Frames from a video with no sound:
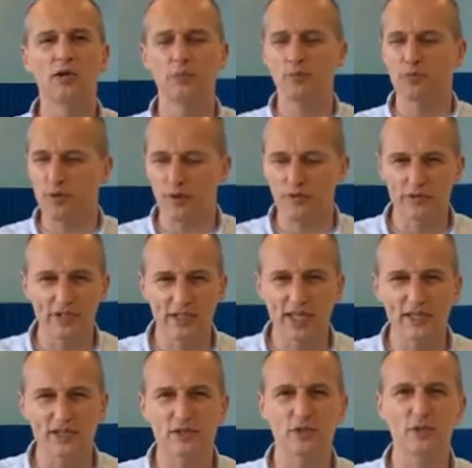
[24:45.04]
and the
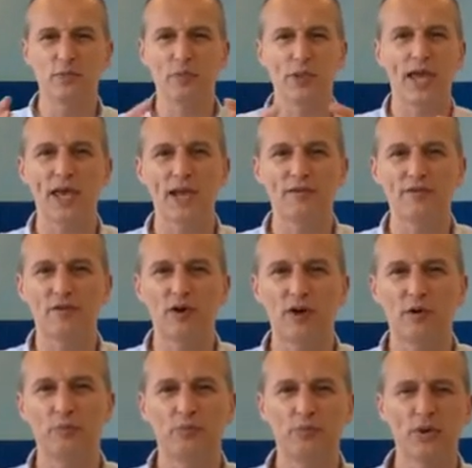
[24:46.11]
providential plan of
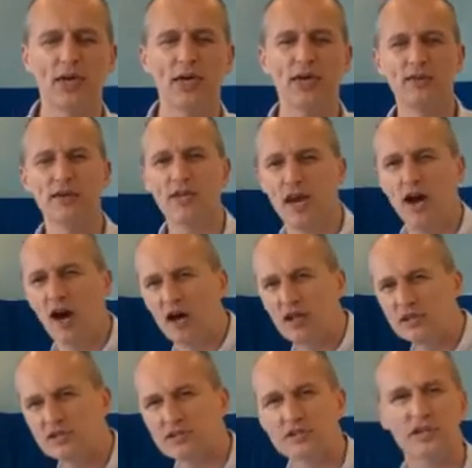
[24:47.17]
God bringing the
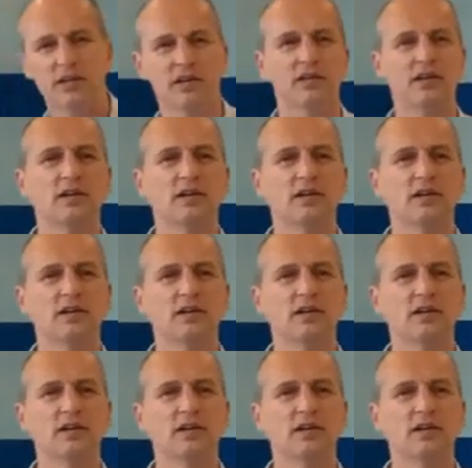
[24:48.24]
answer